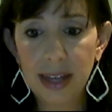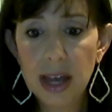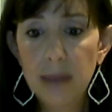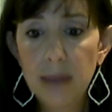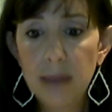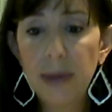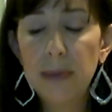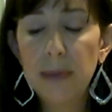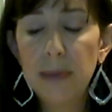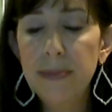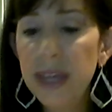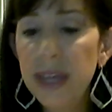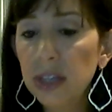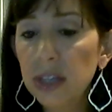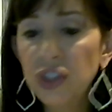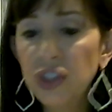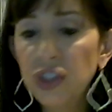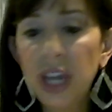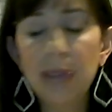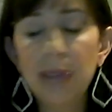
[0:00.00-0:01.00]
But
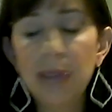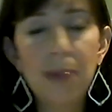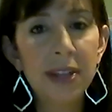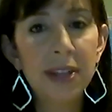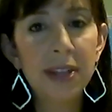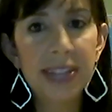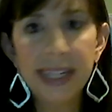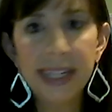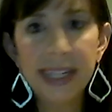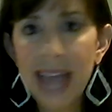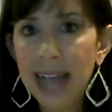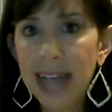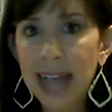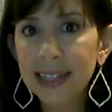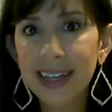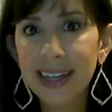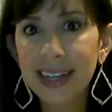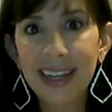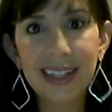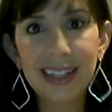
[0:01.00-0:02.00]
milkshake
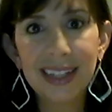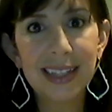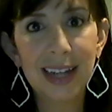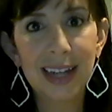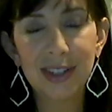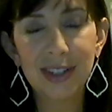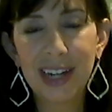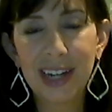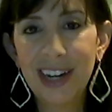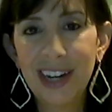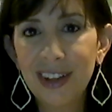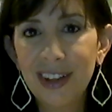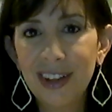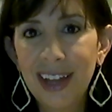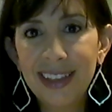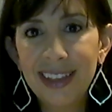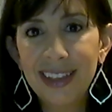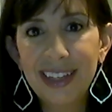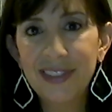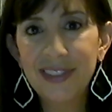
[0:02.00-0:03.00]
multitasking, as Dr.
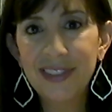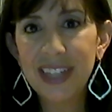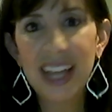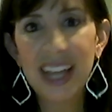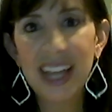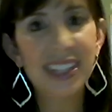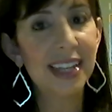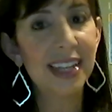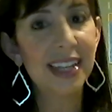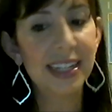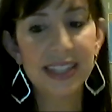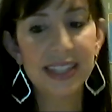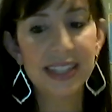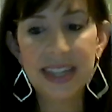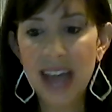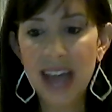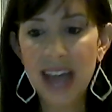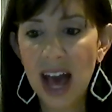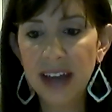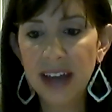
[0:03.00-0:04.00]
Caroline Leaf says, is
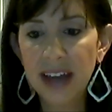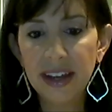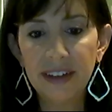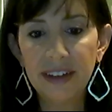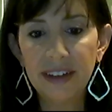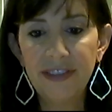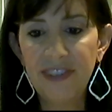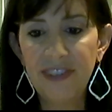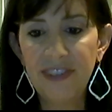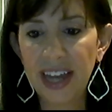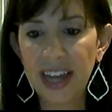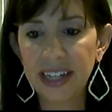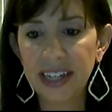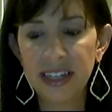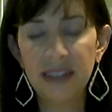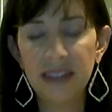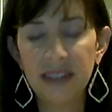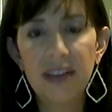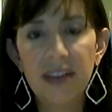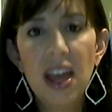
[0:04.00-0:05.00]
not
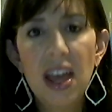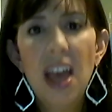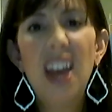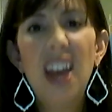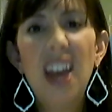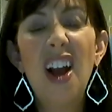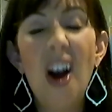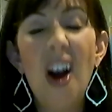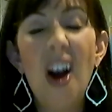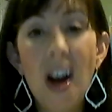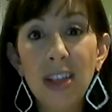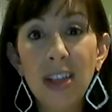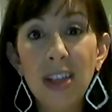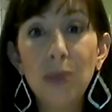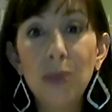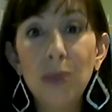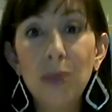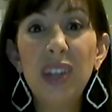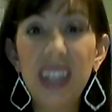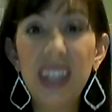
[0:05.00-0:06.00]
effective. And all it
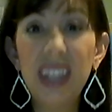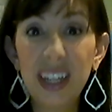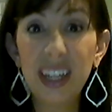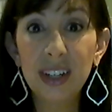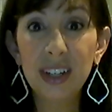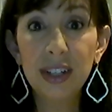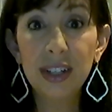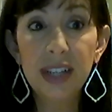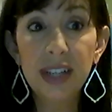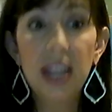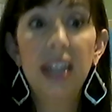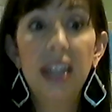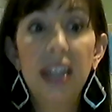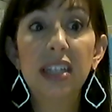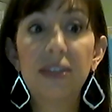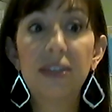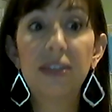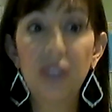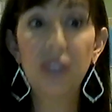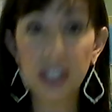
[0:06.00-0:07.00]
will yield
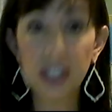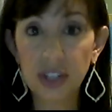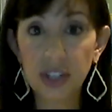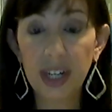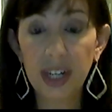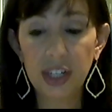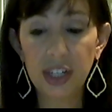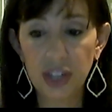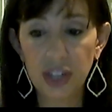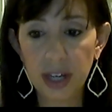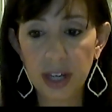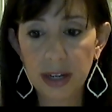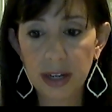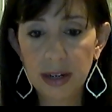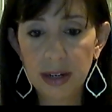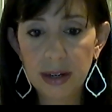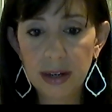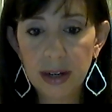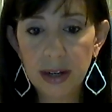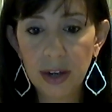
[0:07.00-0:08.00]
is frustration,
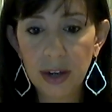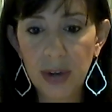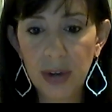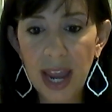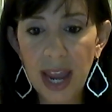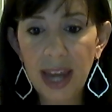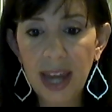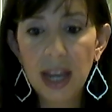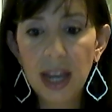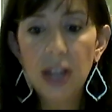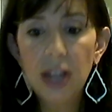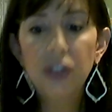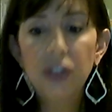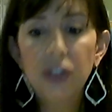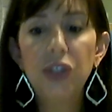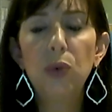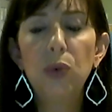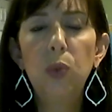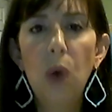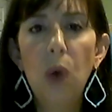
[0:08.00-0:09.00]
okay?
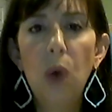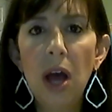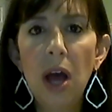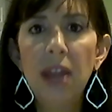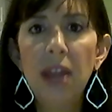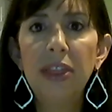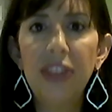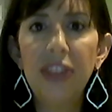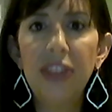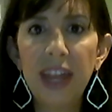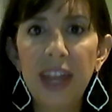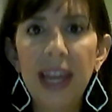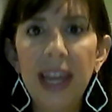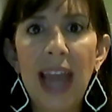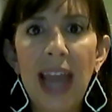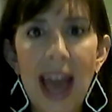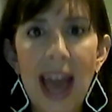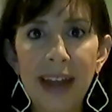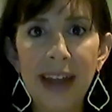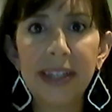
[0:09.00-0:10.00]
Do one thing
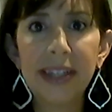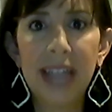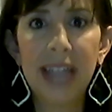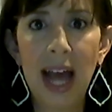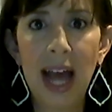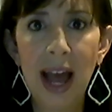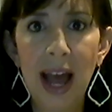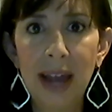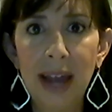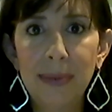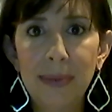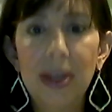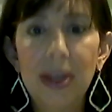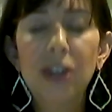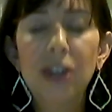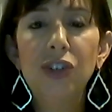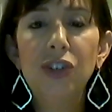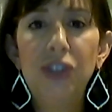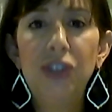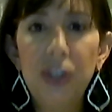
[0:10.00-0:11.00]
at a time,
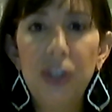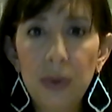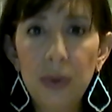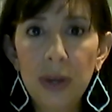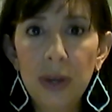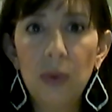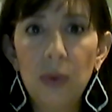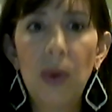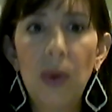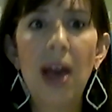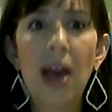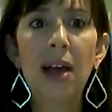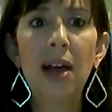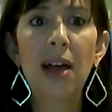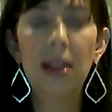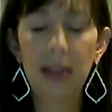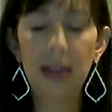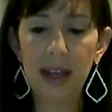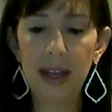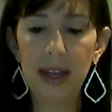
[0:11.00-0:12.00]
do it
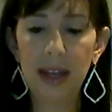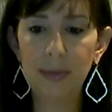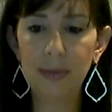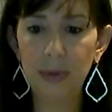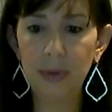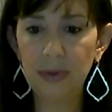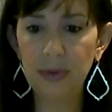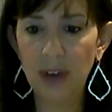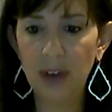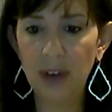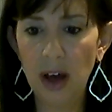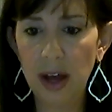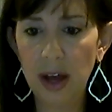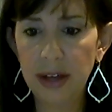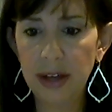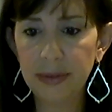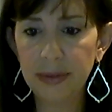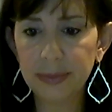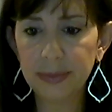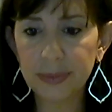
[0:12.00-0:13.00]
well, and move
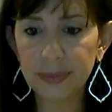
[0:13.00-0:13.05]
on.